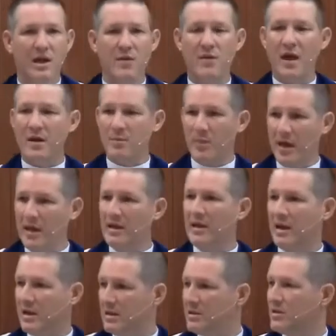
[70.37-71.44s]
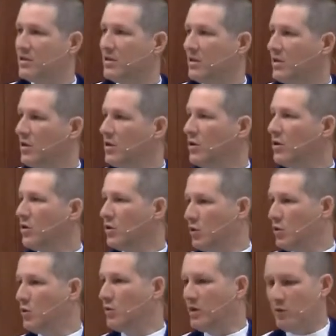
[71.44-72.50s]
that make us
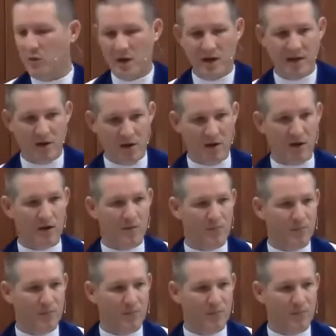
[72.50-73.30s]
who we really are?